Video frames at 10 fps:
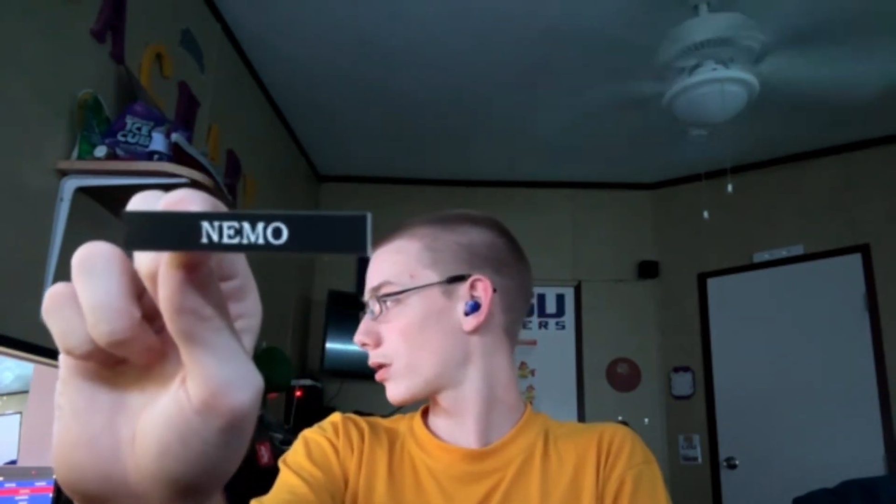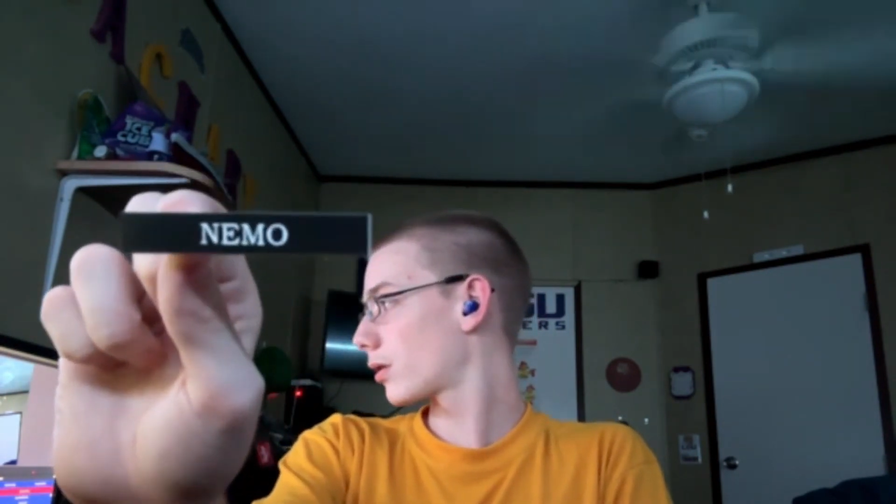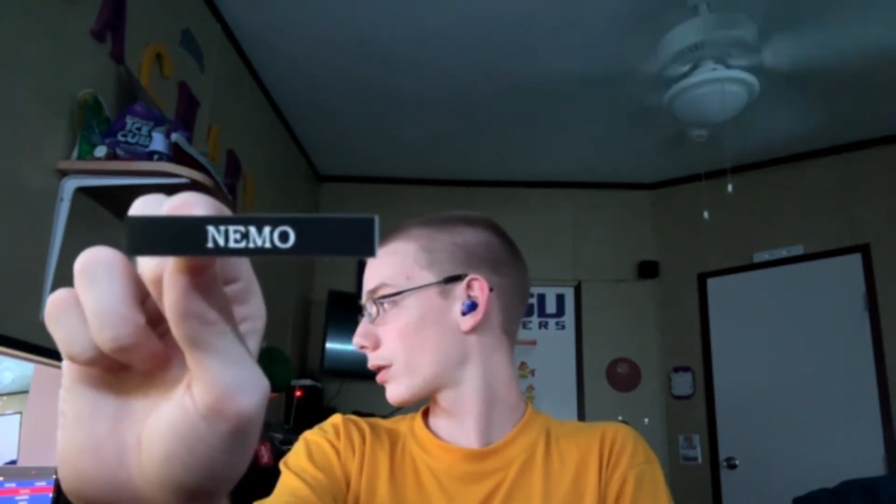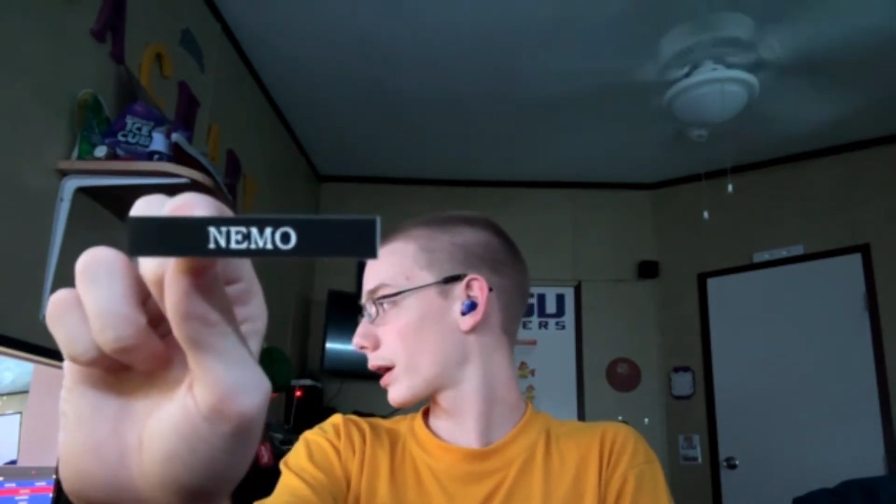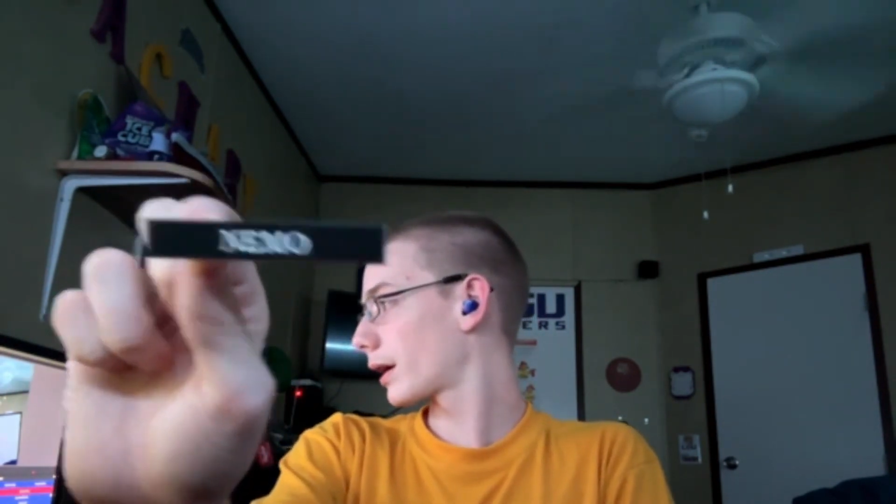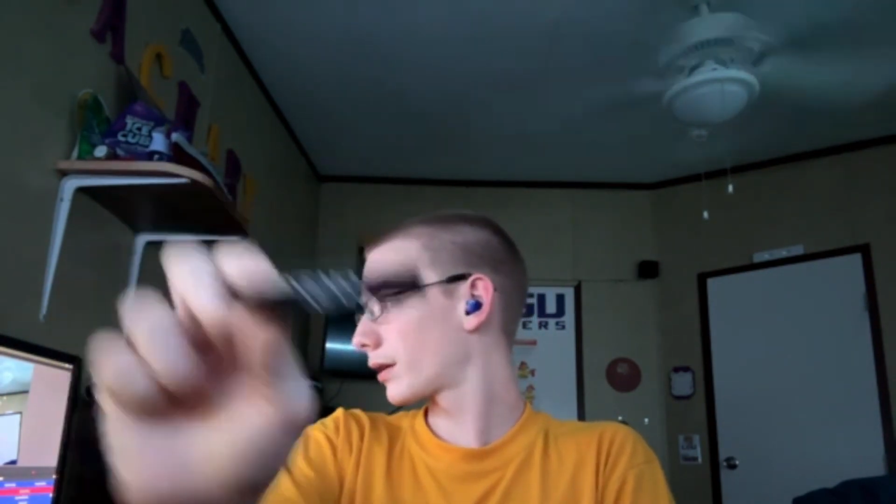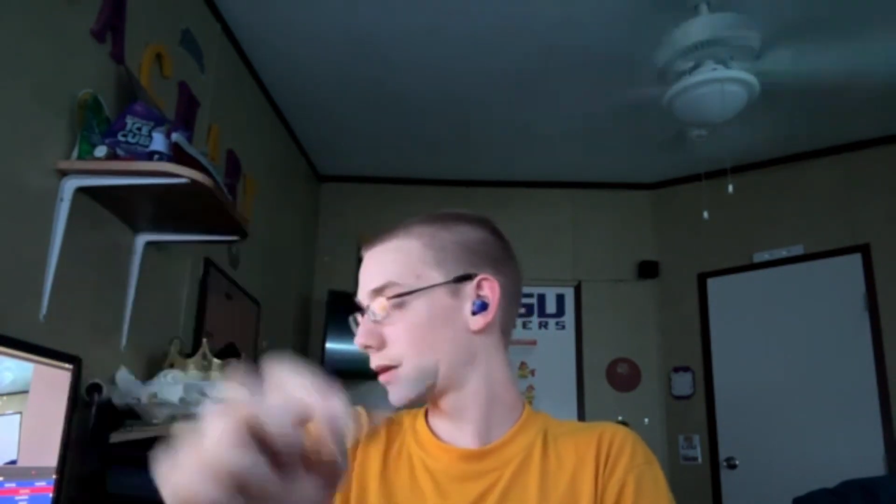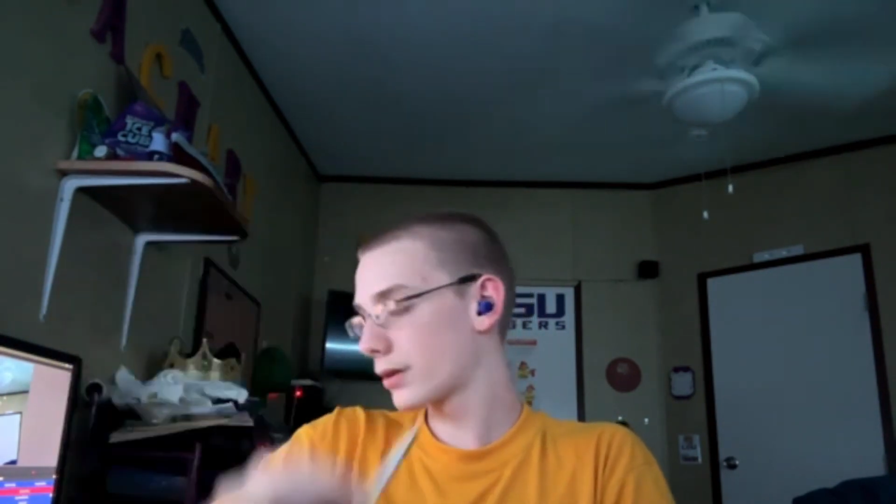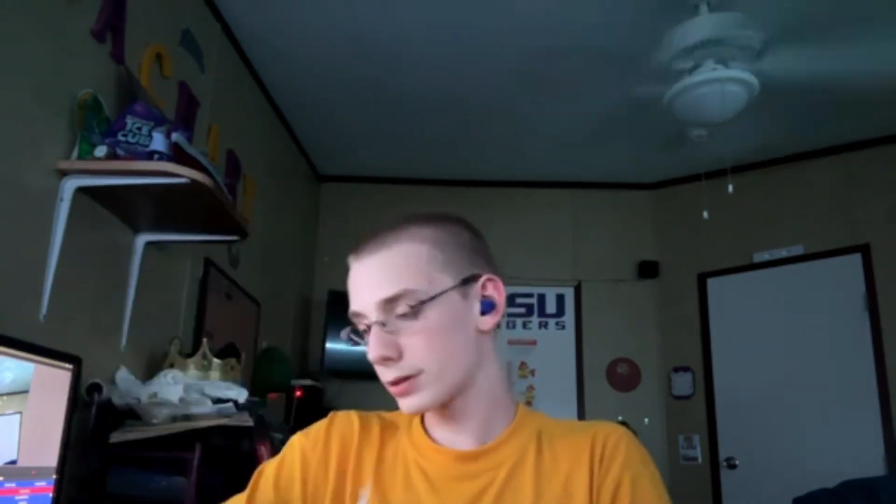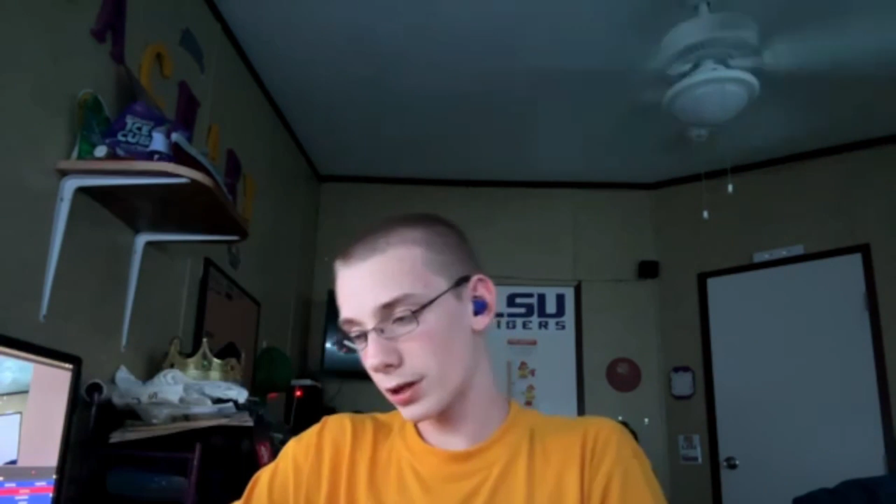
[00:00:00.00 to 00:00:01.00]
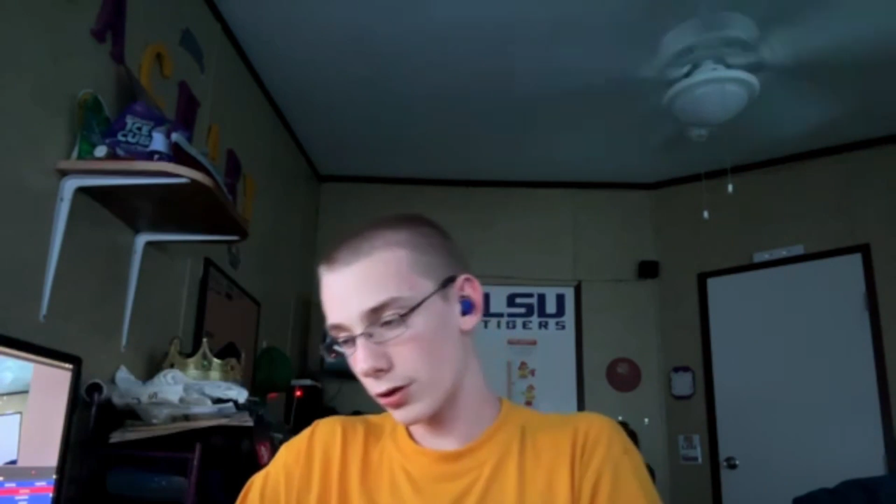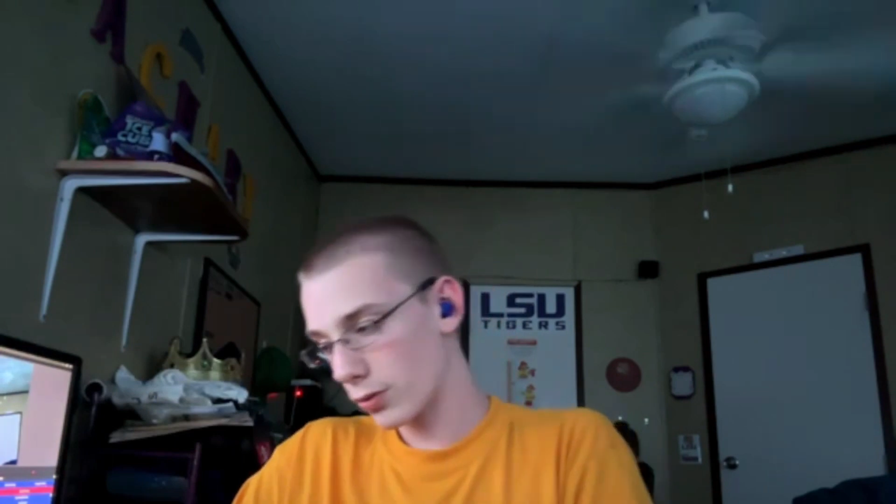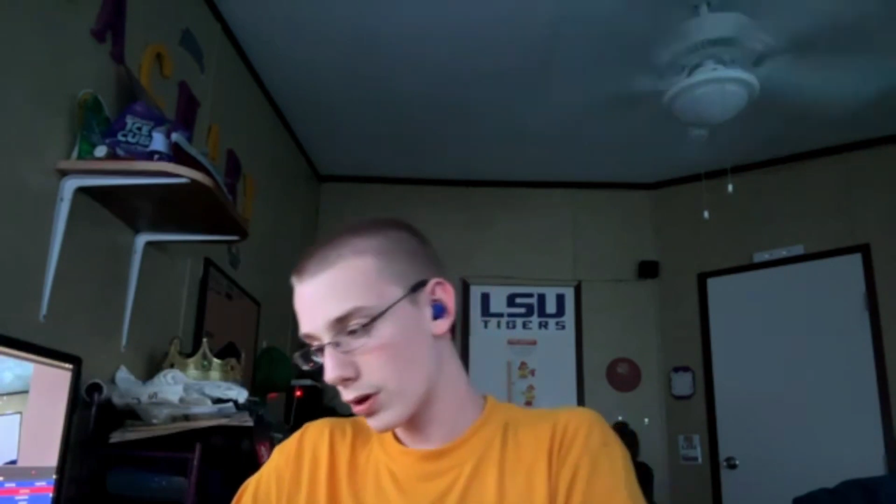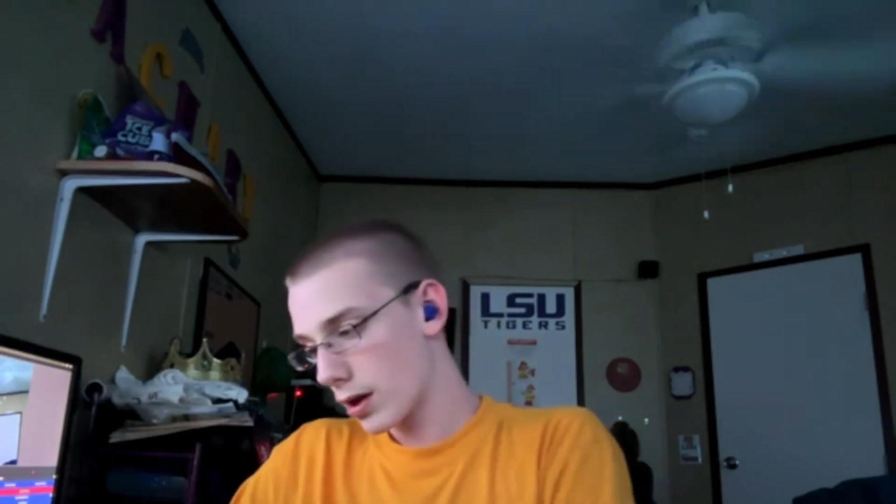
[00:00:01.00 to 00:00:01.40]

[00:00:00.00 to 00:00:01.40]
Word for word: Okay, so